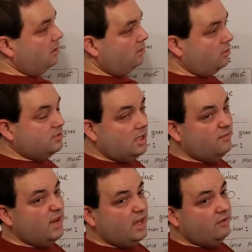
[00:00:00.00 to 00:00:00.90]
Cosine of
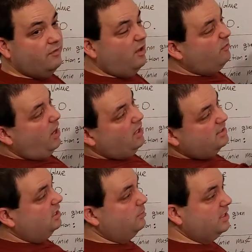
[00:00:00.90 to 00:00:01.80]
negative 5 pi is
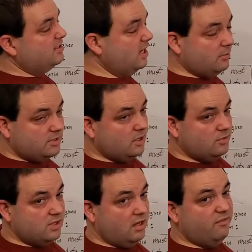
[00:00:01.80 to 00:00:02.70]
going to be the same as
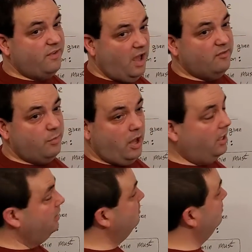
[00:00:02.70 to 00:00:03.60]
cosine of 5 pi.